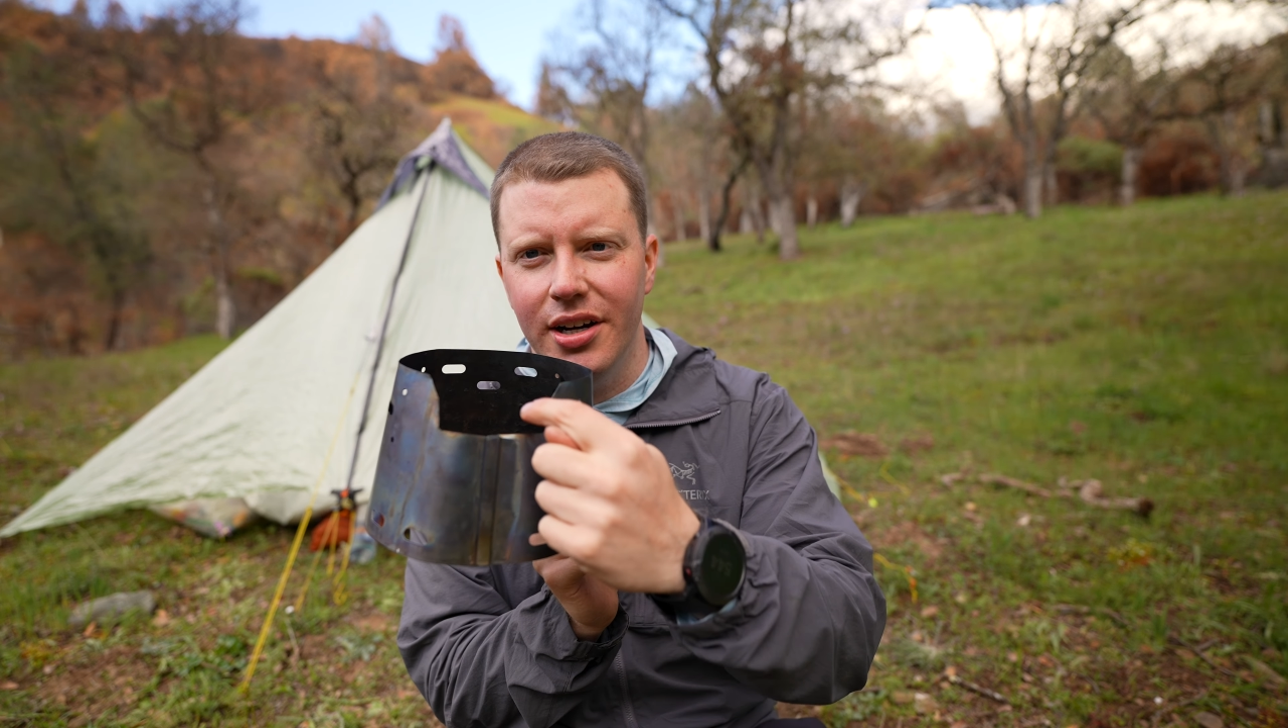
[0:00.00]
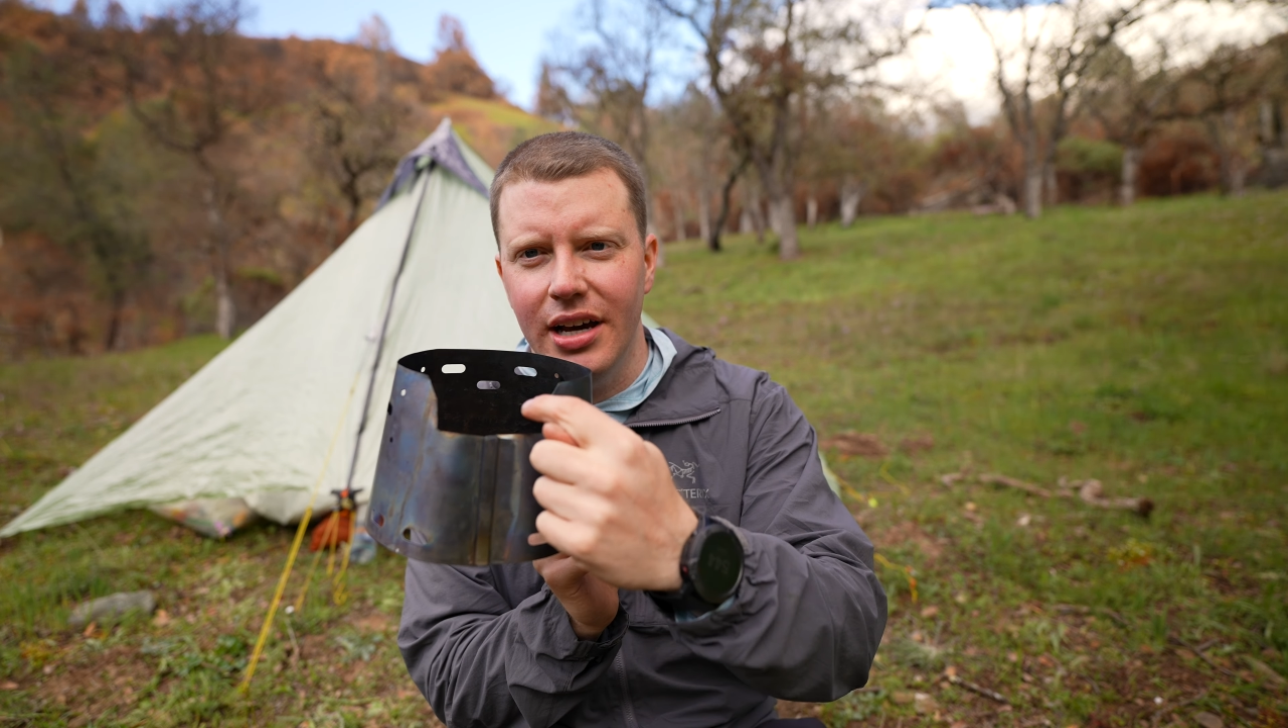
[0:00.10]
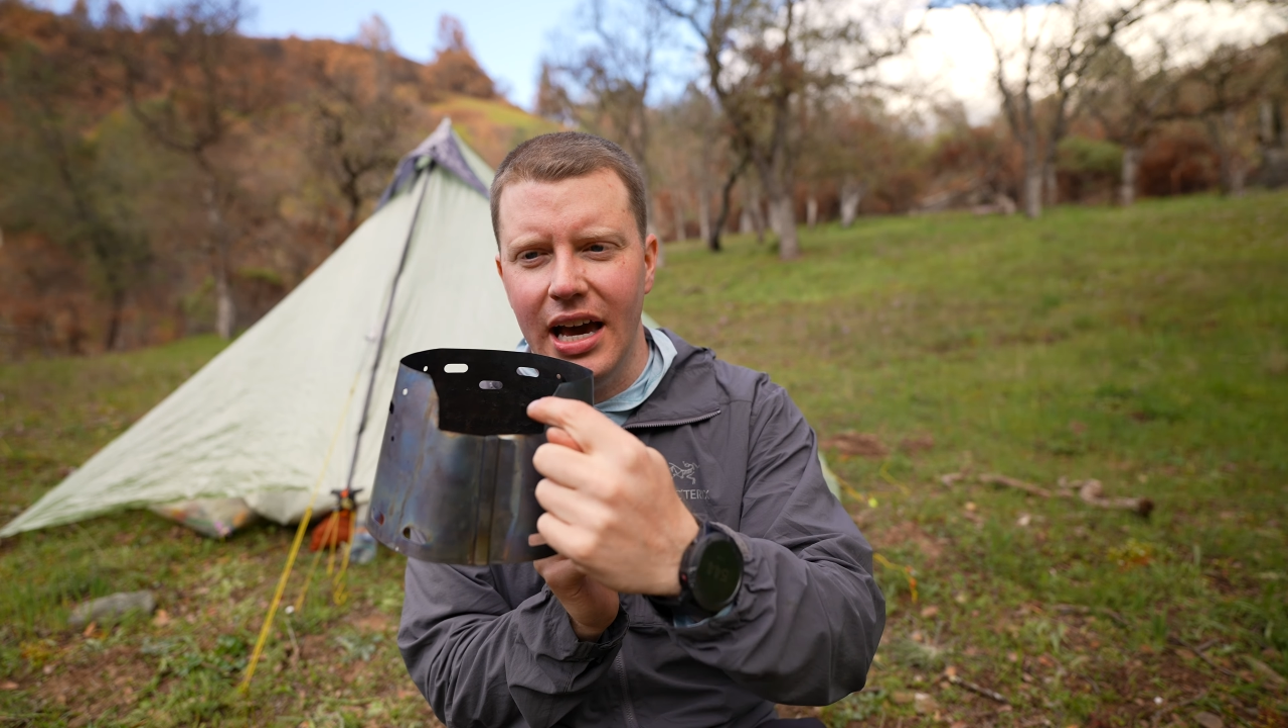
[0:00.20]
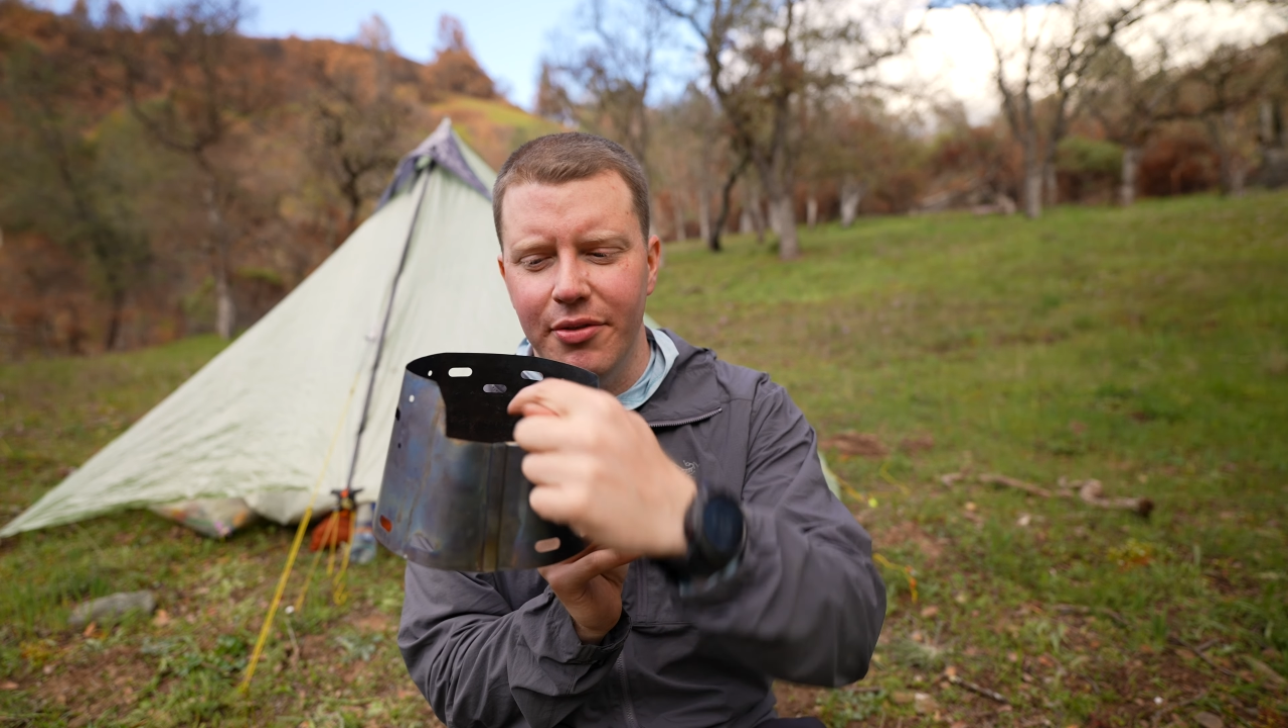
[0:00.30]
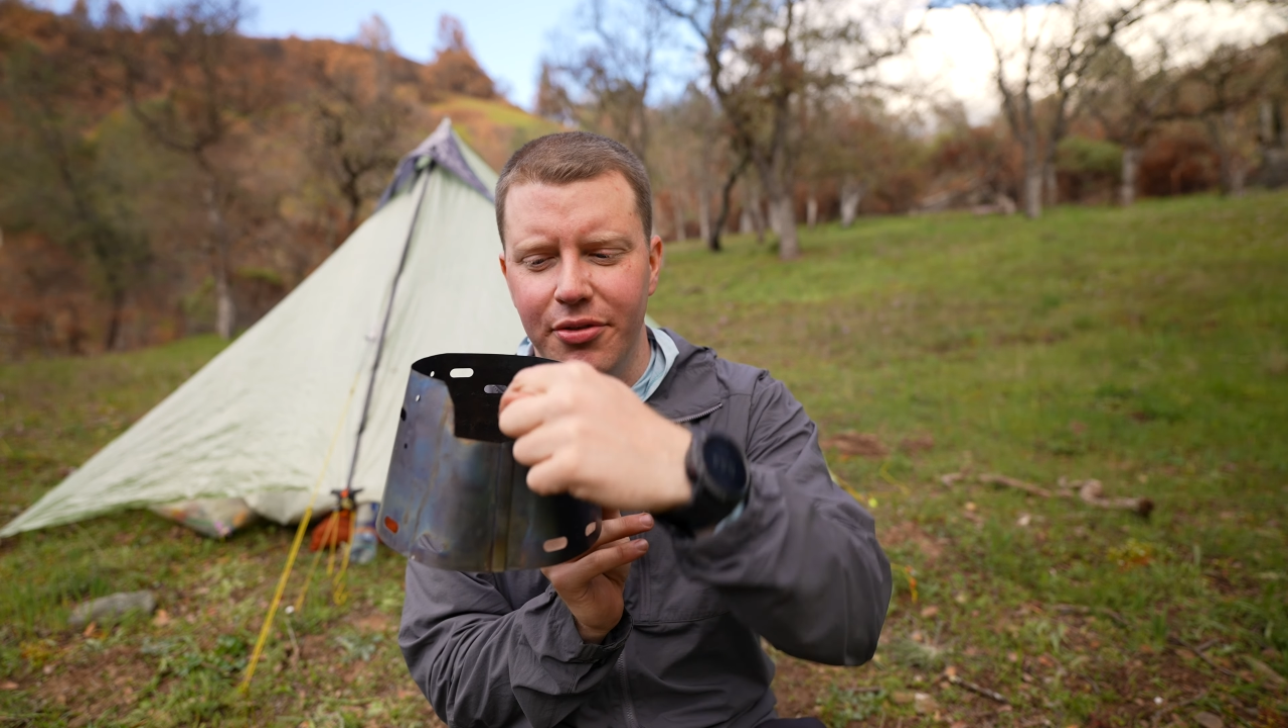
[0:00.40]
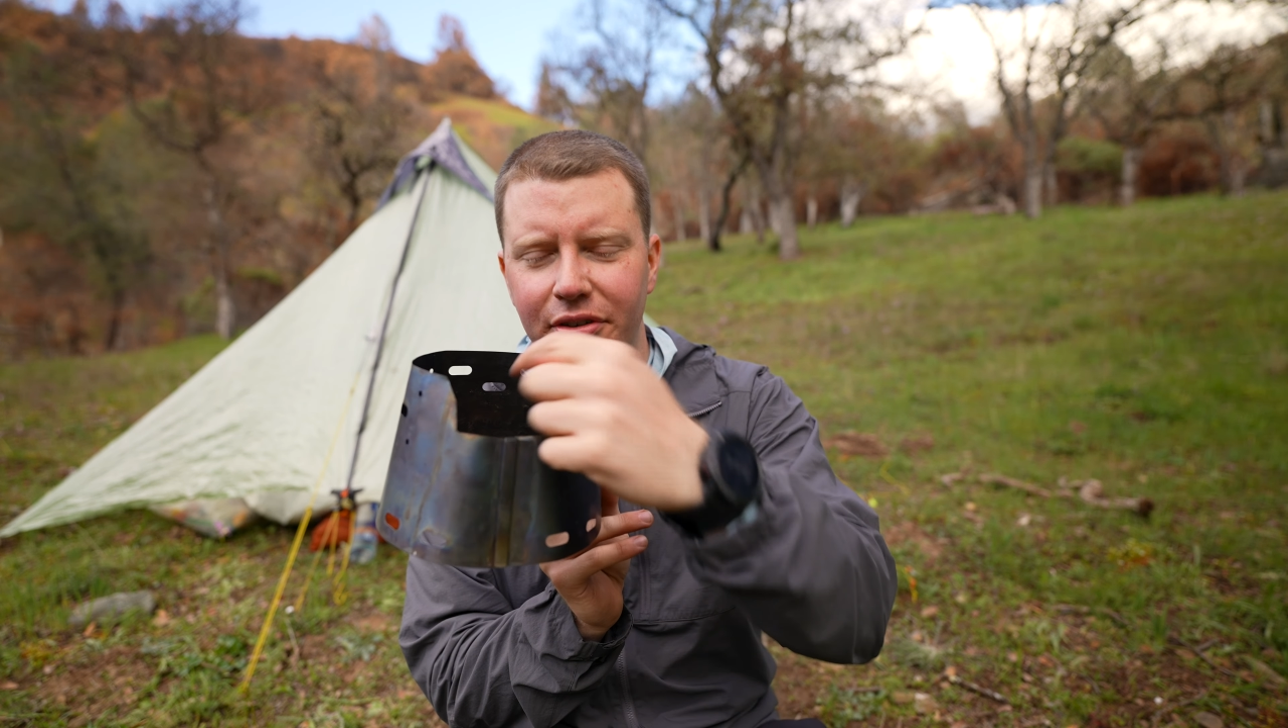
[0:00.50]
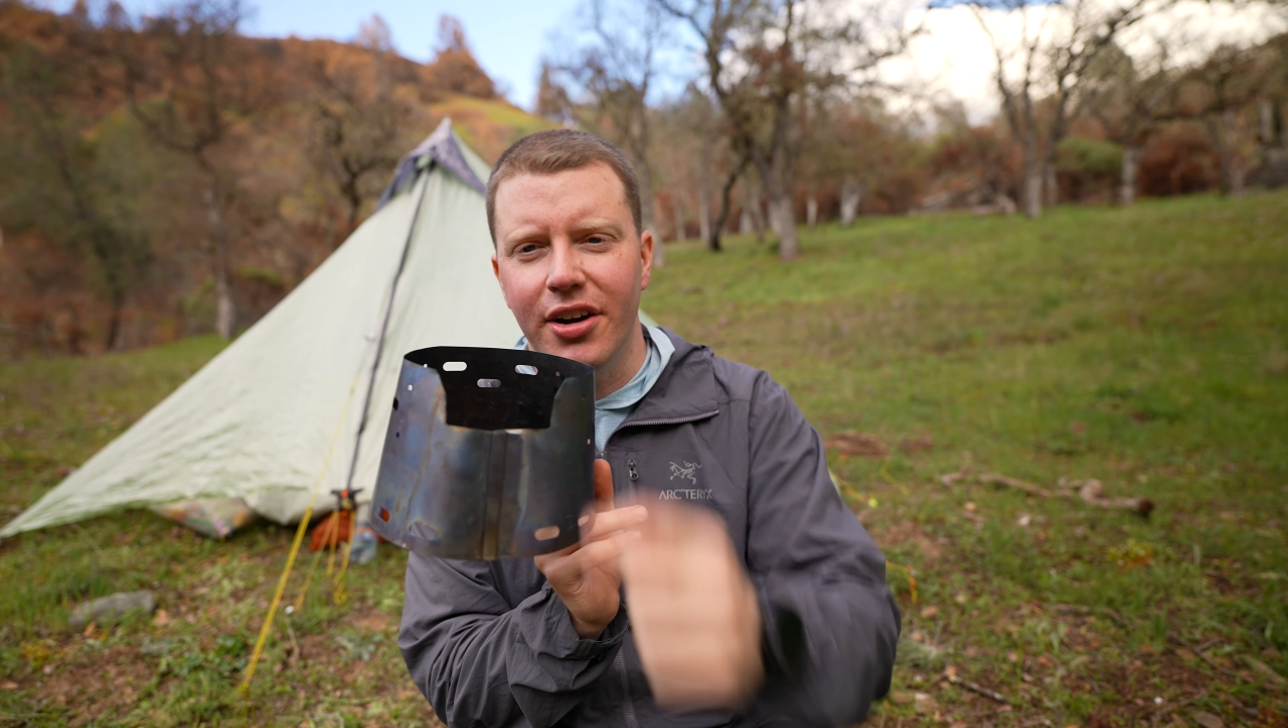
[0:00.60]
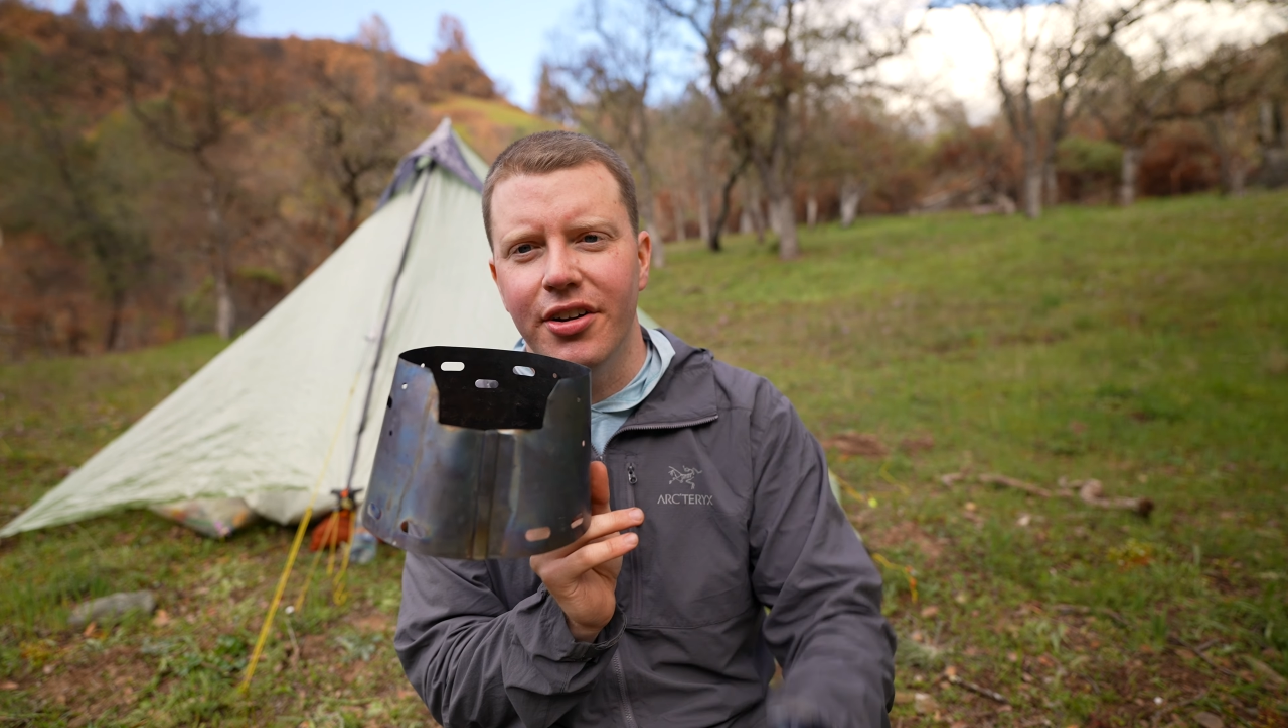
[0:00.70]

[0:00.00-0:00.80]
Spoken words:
have a fire